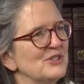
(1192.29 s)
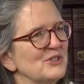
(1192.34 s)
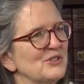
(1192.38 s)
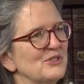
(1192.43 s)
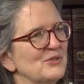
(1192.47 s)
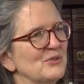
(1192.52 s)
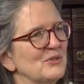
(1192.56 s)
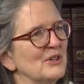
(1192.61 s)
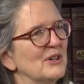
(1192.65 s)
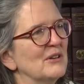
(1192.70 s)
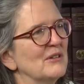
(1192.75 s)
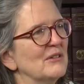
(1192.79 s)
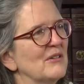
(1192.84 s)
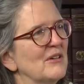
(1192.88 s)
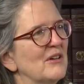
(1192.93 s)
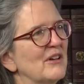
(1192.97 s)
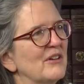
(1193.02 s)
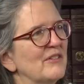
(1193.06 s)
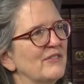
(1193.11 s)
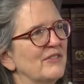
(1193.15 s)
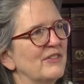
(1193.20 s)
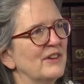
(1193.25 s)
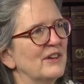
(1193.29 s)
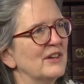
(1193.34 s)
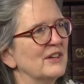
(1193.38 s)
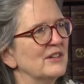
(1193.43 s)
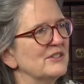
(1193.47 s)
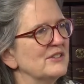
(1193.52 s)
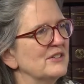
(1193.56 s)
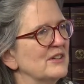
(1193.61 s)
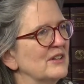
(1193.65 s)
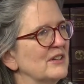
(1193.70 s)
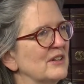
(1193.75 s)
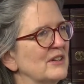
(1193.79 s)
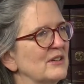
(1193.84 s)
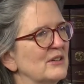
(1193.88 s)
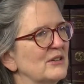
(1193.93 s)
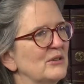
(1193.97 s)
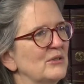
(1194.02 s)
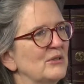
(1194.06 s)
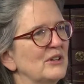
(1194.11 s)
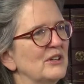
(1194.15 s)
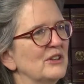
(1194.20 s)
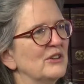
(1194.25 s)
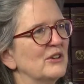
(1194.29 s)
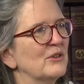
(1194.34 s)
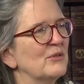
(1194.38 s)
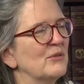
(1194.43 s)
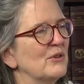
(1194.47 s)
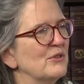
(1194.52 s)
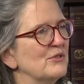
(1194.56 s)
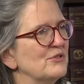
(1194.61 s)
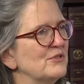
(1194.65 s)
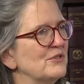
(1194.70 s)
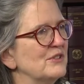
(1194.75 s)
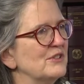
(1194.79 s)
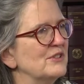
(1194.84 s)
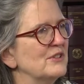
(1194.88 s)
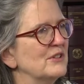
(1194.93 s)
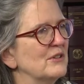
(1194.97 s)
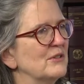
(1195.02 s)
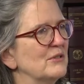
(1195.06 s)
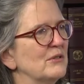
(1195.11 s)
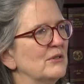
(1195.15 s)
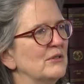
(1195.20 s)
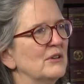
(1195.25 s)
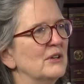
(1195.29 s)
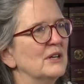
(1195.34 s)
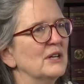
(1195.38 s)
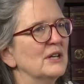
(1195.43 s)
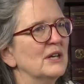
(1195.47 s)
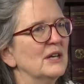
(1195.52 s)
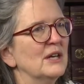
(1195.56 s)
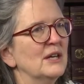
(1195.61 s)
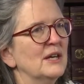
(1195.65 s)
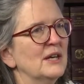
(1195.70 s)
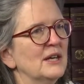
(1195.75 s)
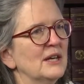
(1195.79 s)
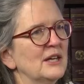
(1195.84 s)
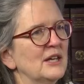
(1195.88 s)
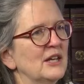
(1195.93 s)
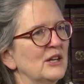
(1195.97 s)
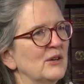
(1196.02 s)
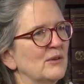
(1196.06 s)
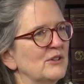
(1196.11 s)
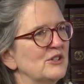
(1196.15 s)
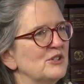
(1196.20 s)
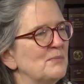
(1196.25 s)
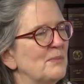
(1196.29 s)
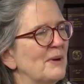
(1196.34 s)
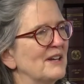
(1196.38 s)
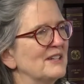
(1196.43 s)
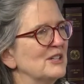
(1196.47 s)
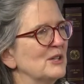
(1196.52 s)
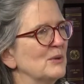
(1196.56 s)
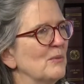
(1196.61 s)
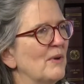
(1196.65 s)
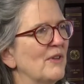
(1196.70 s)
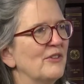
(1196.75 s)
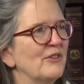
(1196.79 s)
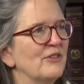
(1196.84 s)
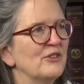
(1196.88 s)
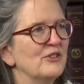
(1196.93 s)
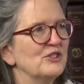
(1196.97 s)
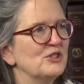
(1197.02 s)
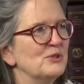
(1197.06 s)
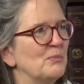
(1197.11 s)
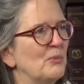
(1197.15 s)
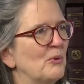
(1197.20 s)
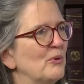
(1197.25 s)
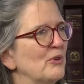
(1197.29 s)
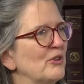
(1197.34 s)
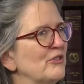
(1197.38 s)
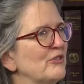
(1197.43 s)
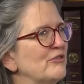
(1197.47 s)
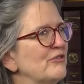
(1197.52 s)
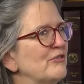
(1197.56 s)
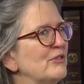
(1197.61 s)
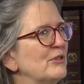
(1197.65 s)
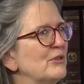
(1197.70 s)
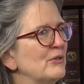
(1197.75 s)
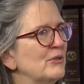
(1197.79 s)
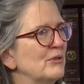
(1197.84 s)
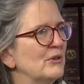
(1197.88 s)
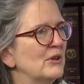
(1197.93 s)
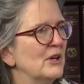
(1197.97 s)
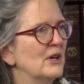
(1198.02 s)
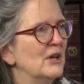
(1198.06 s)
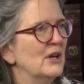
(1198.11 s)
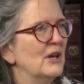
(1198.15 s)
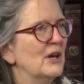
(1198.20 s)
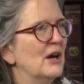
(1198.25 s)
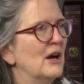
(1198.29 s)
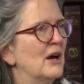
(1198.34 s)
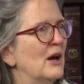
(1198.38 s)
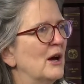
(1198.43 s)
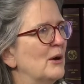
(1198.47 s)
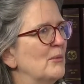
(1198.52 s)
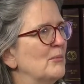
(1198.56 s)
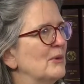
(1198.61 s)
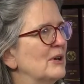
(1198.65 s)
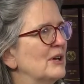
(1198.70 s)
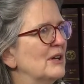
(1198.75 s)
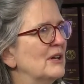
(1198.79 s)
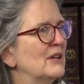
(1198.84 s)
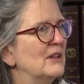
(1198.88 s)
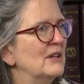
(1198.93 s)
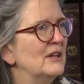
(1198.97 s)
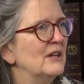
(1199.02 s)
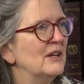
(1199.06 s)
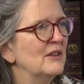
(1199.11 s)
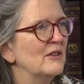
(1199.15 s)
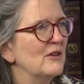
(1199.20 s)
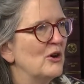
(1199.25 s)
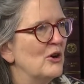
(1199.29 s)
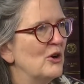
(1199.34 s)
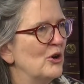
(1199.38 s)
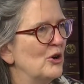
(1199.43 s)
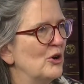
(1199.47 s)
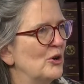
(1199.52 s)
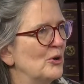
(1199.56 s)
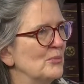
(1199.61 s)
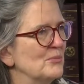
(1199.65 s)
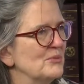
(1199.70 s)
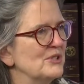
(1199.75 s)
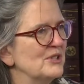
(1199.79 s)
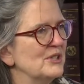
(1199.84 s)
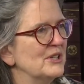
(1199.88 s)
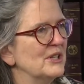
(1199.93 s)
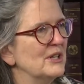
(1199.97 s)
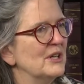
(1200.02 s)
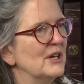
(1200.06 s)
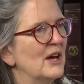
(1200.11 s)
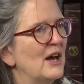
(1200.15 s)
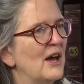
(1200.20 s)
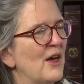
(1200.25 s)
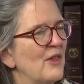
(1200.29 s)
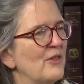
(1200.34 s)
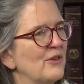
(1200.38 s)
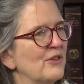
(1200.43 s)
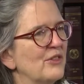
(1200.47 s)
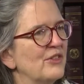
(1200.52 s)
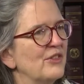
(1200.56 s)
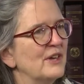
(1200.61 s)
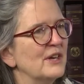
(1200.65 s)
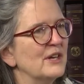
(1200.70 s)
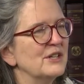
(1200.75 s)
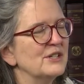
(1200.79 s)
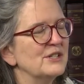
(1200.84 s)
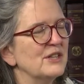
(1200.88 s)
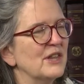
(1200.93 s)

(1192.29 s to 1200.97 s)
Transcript: are doing a lot of things, including the groceries, including, inspecting whether there's spoiled food, cleaning the homes, other things